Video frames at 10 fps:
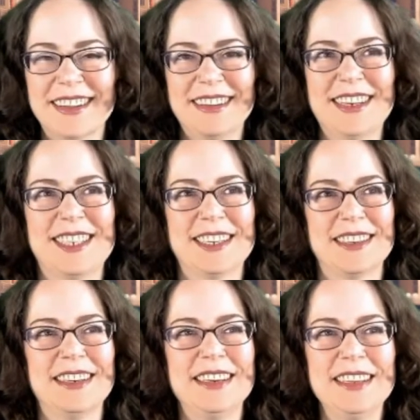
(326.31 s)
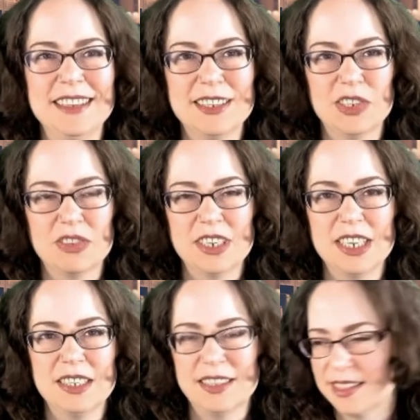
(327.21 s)
Last House on Needless
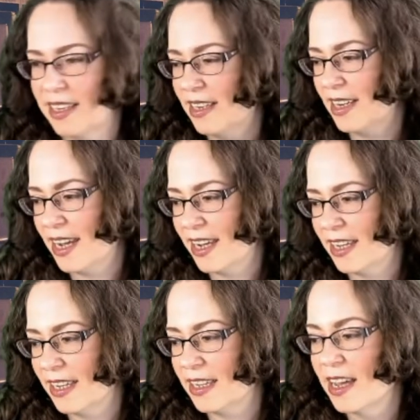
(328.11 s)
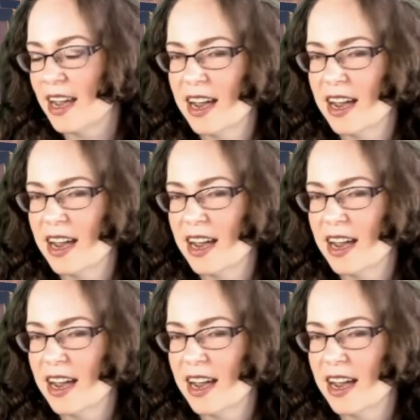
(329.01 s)
Street, Sundial.